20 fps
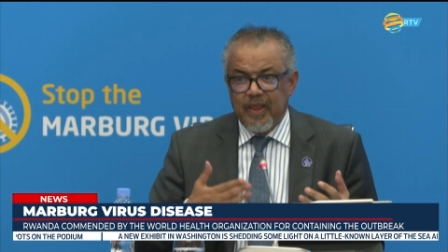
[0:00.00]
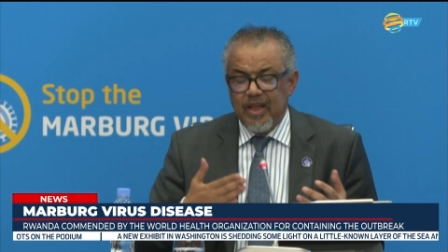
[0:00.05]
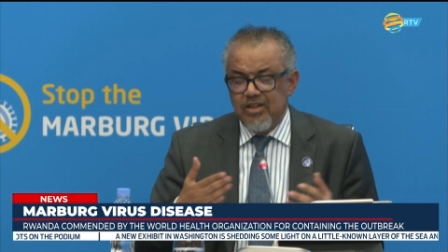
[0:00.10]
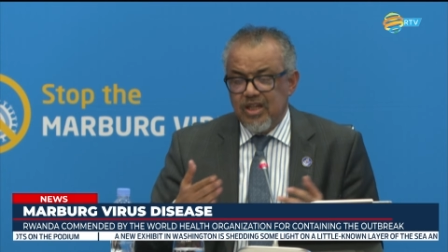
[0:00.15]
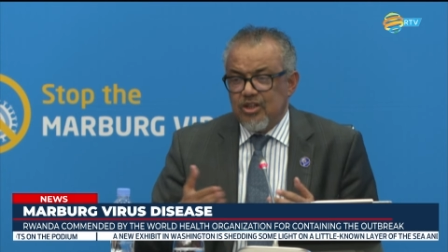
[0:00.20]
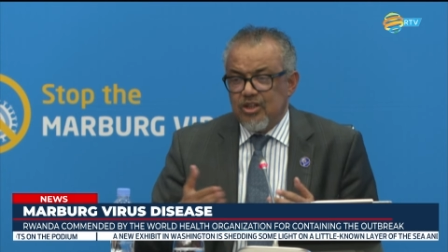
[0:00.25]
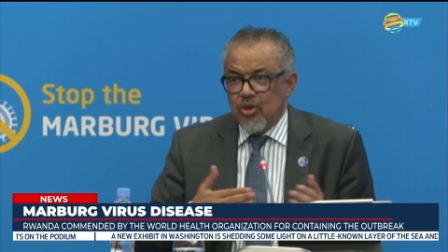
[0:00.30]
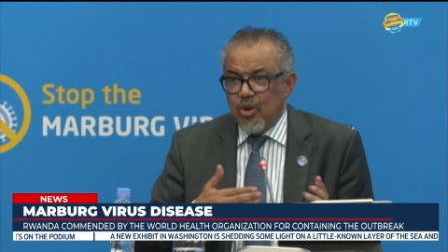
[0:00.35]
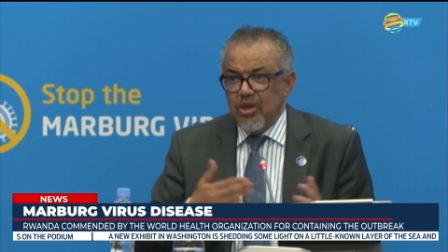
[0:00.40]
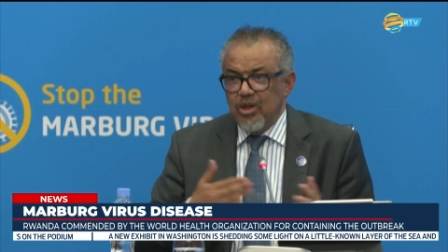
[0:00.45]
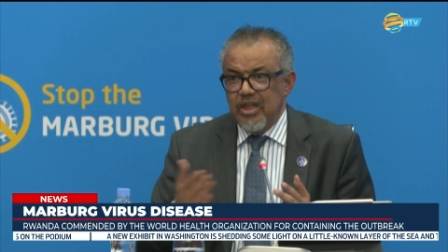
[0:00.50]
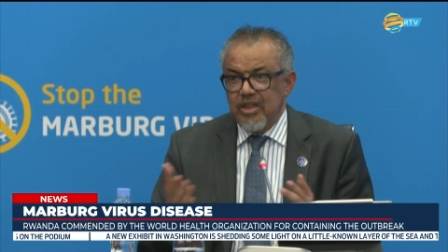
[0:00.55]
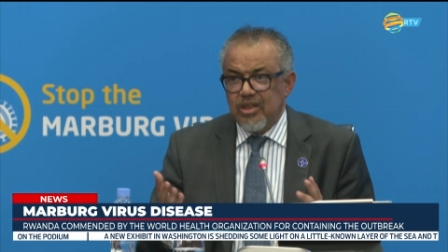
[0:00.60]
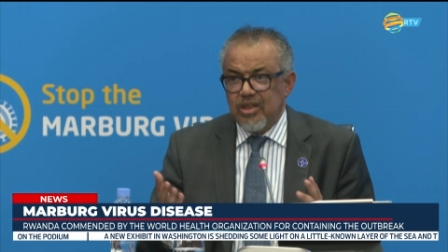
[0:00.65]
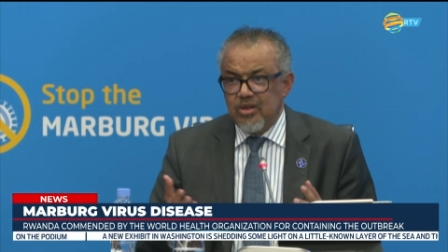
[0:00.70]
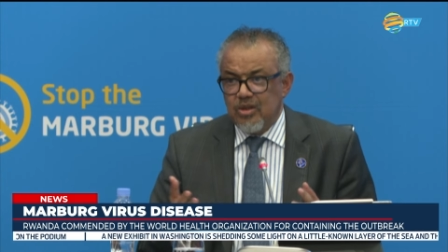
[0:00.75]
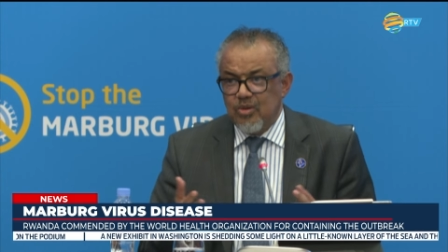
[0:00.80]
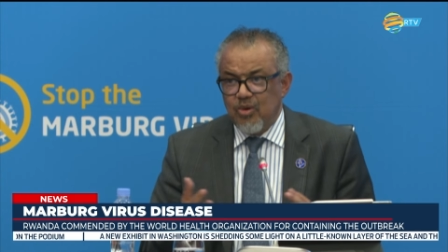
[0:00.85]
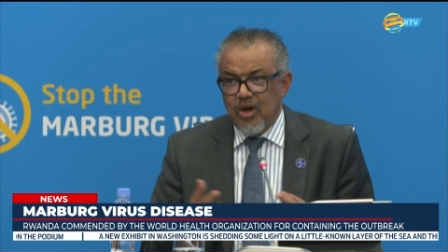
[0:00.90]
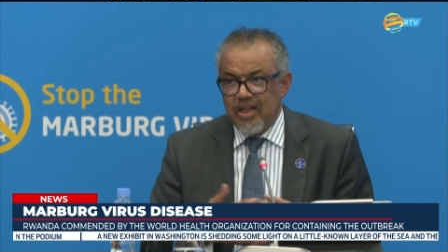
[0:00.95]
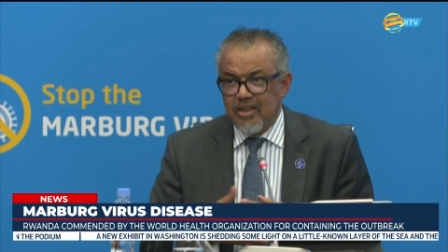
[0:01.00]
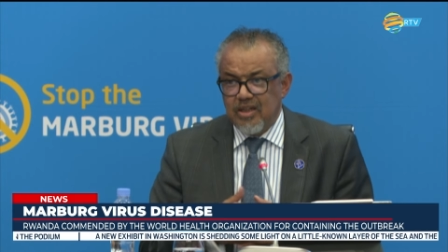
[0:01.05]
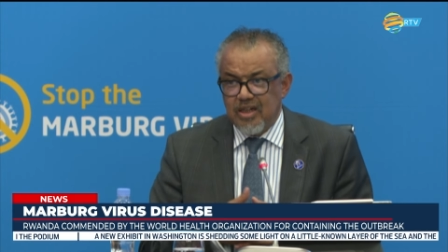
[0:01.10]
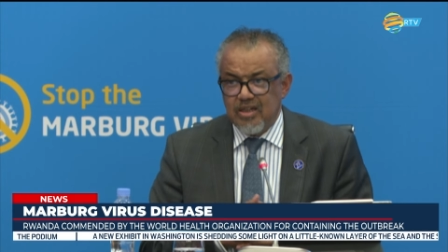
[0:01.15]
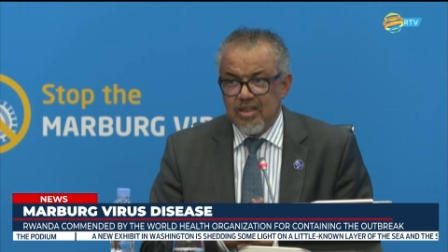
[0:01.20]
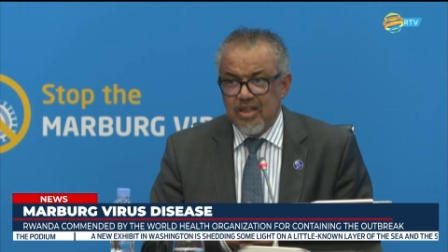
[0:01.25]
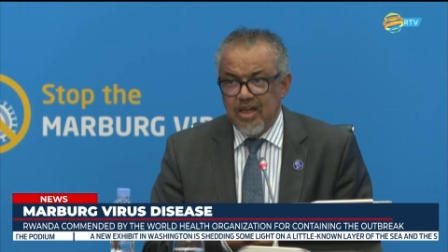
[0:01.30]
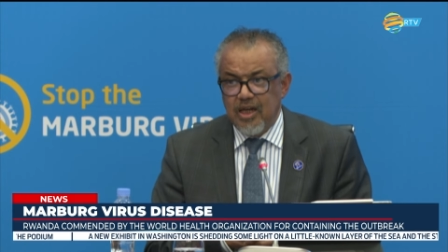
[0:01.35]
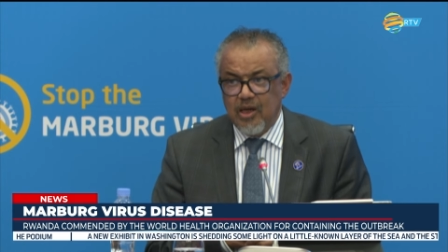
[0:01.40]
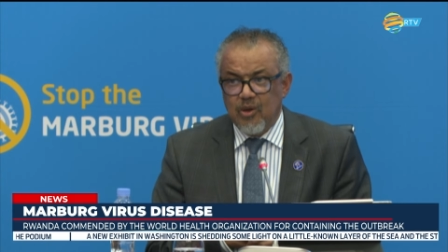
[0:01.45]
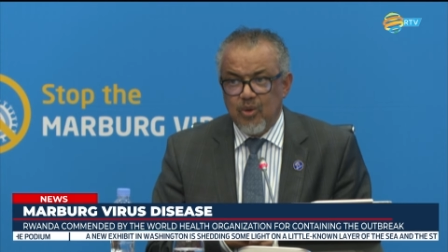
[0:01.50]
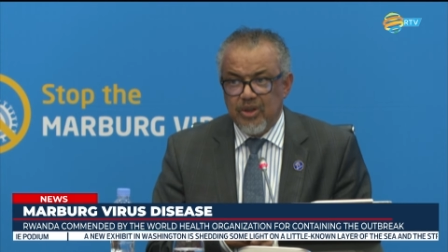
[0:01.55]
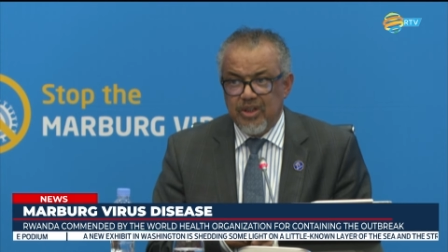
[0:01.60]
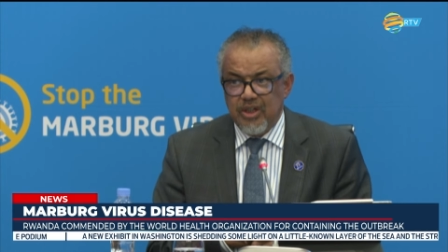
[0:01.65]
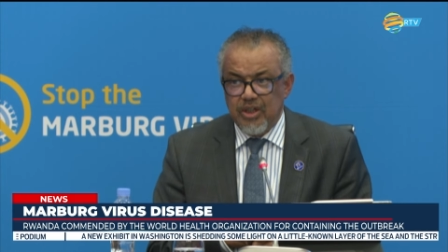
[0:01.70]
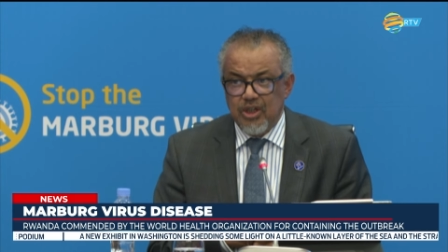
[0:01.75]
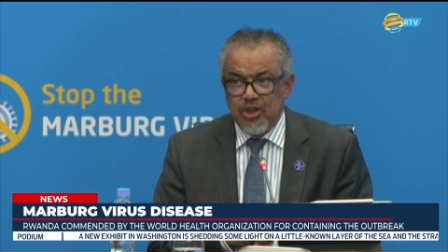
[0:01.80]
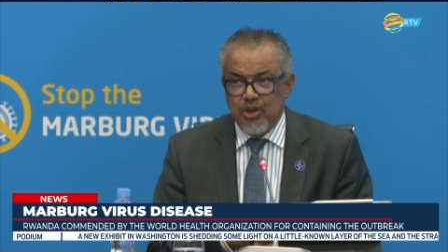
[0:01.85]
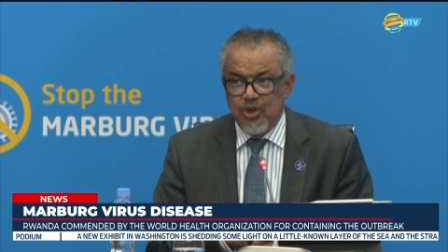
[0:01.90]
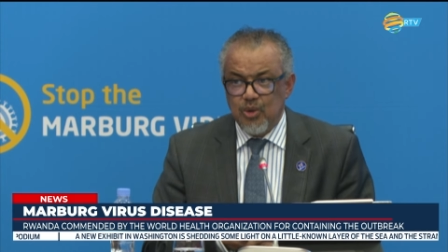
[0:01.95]
just only to address the
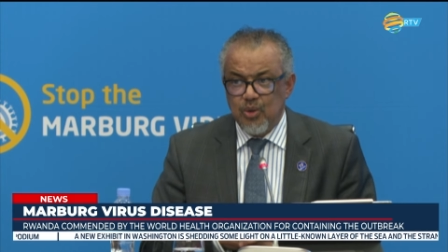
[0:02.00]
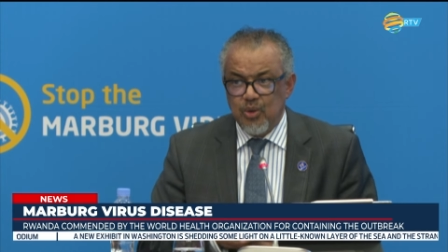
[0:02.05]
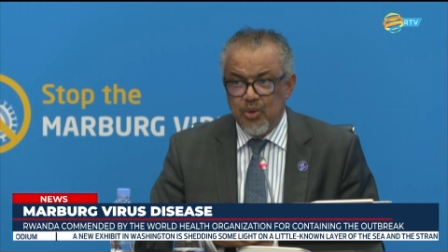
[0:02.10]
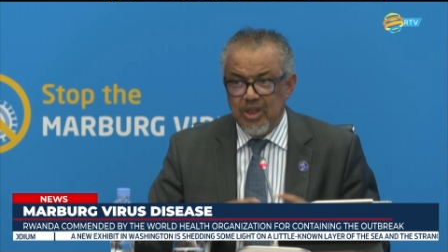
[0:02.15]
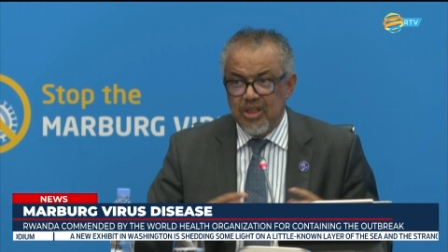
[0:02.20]
equity issue.